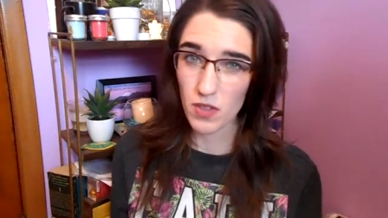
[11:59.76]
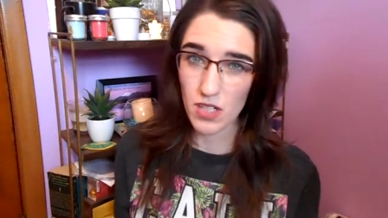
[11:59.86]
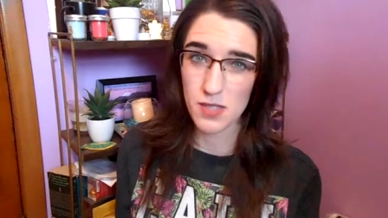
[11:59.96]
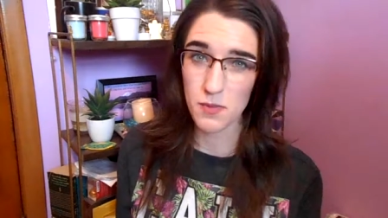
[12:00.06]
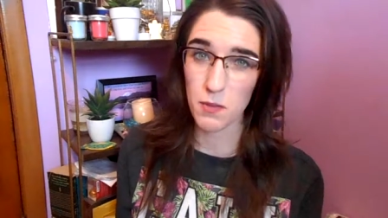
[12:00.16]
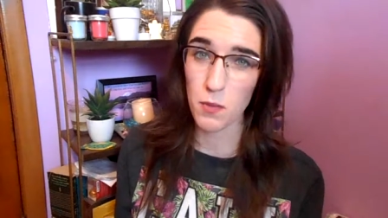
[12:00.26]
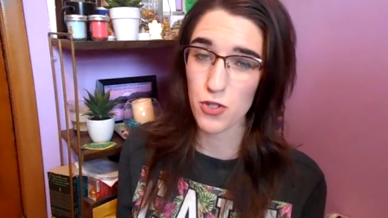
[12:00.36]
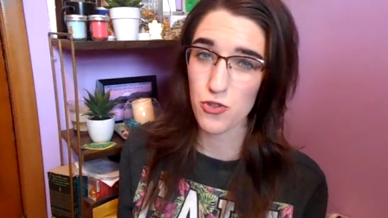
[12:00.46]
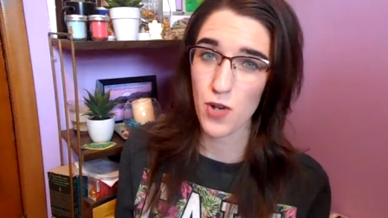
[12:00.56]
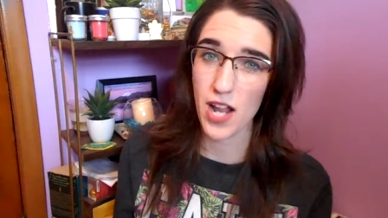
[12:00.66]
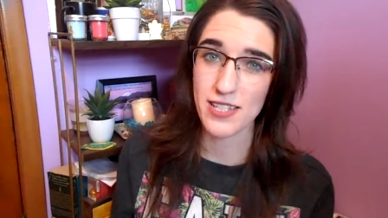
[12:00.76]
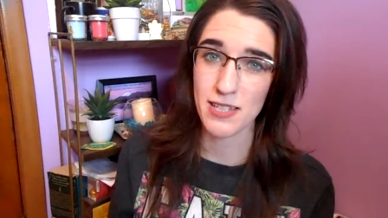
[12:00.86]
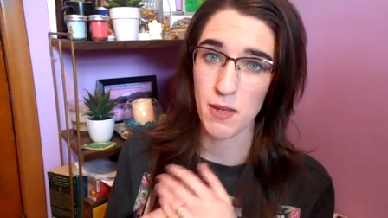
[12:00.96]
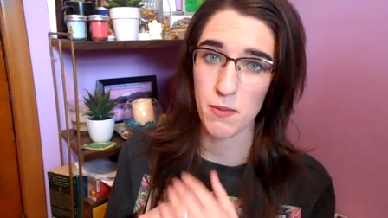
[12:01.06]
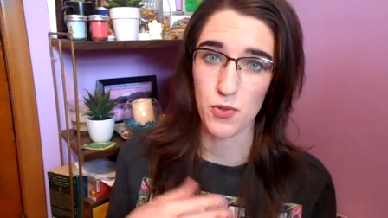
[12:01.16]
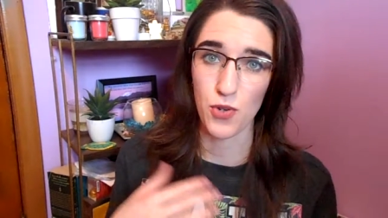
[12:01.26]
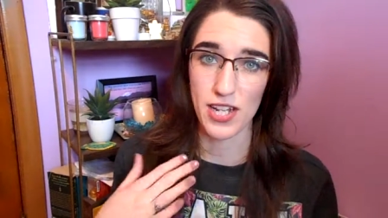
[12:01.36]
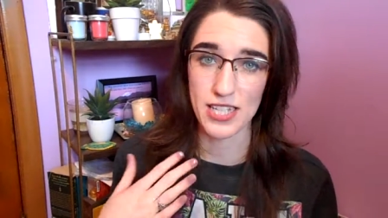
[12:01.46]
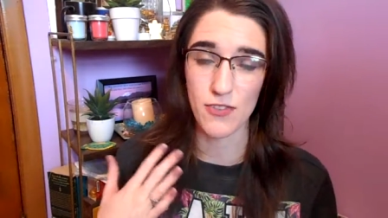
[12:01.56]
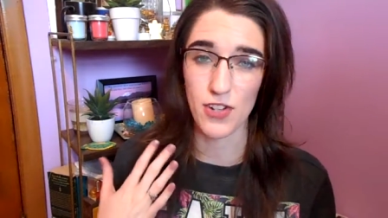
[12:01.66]
something moisturizing. Maybe try to
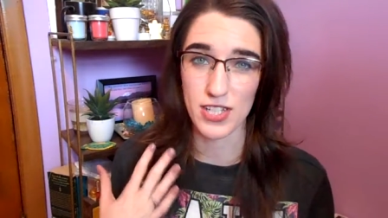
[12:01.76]
see if it has